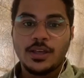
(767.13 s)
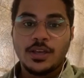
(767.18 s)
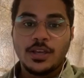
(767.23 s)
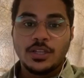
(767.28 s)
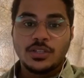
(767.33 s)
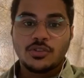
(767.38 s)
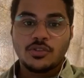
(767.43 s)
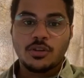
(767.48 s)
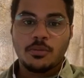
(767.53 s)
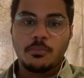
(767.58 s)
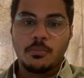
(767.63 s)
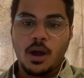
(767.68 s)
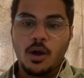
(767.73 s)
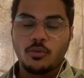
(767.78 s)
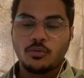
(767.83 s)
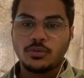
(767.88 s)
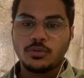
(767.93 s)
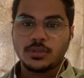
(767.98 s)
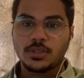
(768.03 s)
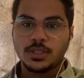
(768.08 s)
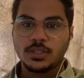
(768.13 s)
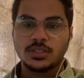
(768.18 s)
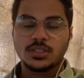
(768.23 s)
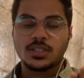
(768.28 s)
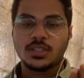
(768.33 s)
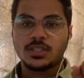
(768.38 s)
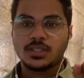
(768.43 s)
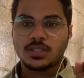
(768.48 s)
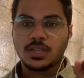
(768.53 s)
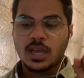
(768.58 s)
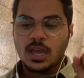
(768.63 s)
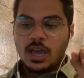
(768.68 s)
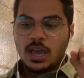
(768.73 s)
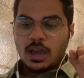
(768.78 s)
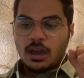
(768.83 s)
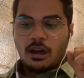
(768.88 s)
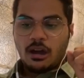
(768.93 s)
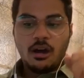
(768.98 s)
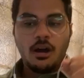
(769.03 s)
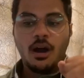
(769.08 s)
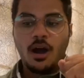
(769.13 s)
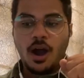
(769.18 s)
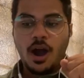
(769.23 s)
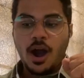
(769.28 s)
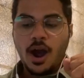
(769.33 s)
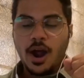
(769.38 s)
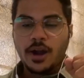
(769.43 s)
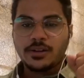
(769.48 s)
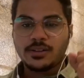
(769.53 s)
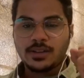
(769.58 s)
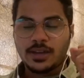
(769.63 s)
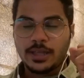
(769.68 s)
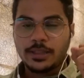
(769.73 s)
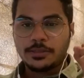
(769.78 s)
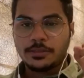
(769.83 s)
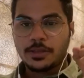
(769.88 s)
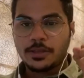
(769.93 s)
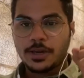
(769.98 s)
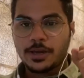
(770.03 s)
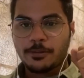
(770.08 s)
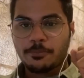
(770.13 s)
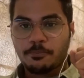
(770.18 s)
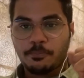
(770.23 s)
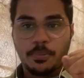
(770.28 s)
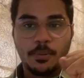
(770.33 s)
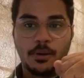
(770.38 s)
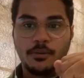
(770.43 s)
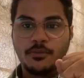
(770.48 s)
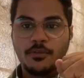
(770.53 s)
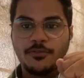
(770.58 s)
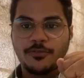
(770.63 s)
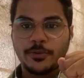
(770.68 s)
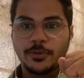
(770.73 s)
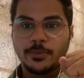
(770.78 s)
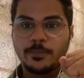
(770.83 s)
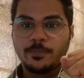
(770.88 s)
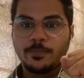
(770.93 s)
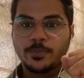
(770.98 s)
So the mountains is hard and they're powerful.